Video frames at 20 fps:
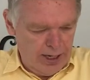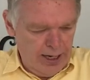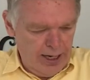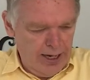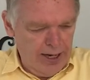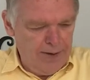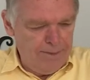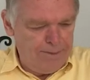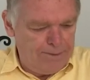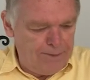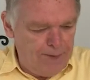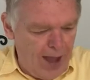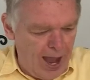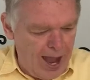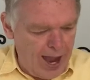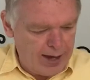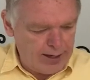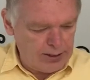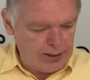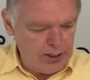In
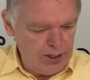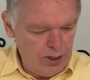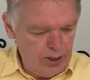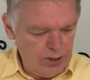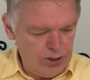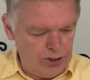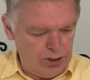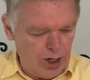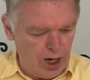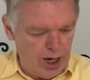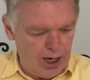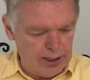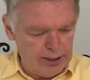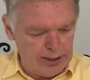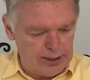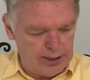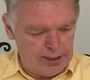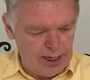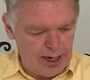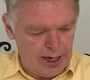fact, John
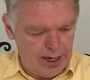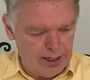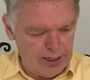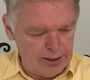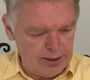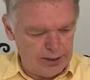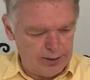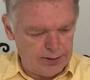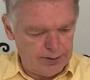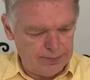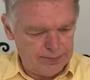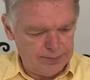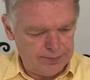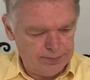says